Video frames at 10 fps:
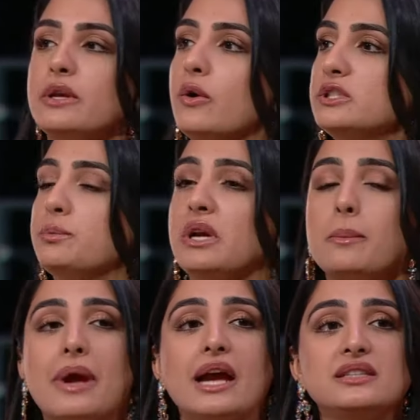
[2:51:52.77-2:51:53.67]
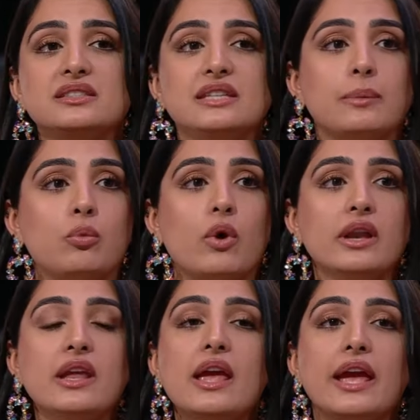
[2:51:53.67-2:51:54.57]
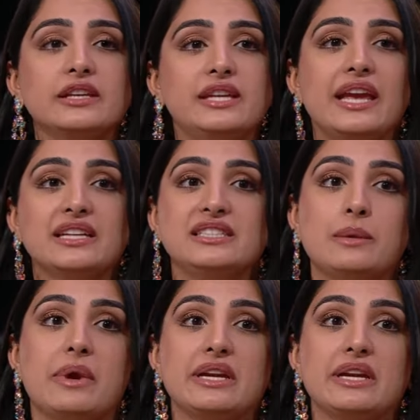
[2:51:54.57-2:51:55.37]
but knows to bring it back to step one and take it day